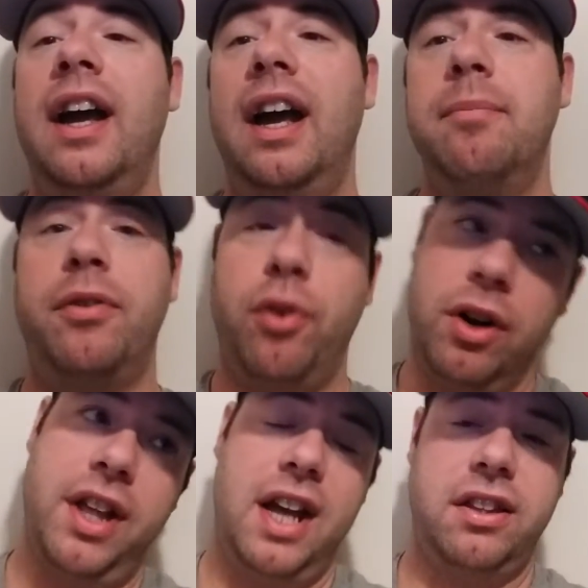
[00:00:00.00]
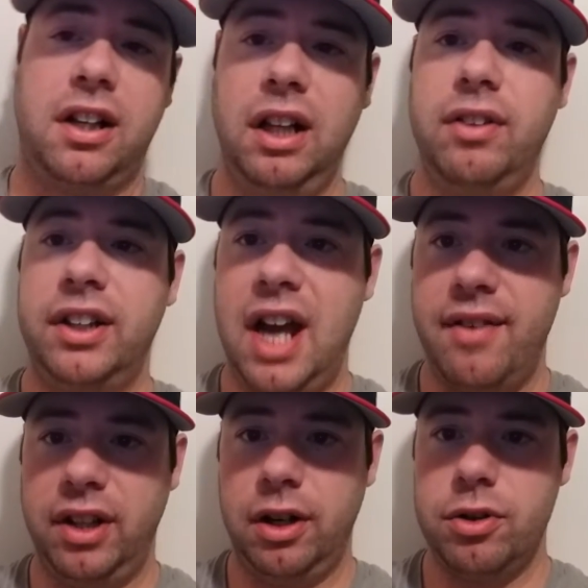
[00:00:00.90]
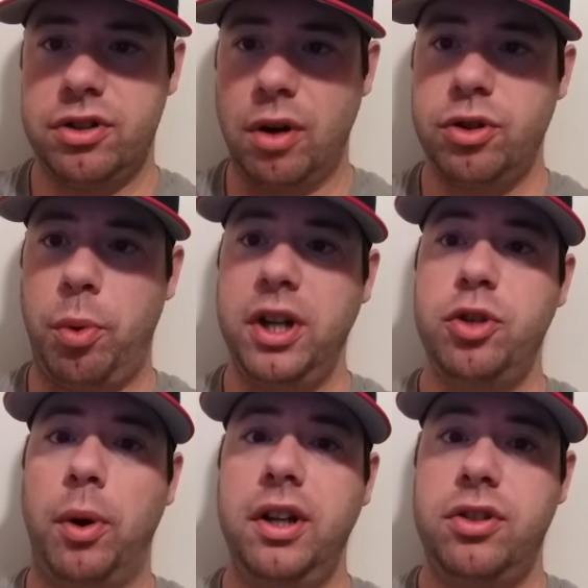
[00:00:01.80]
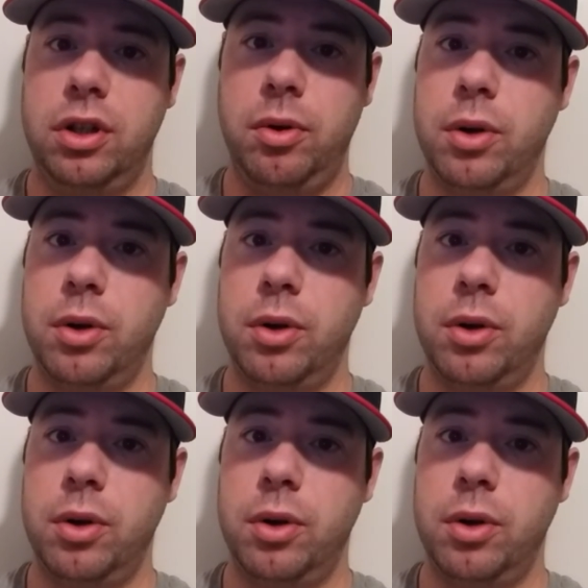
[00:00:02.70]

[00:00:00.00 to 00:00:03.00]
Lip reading: And before that, the Cleveland Cavaliers start 2022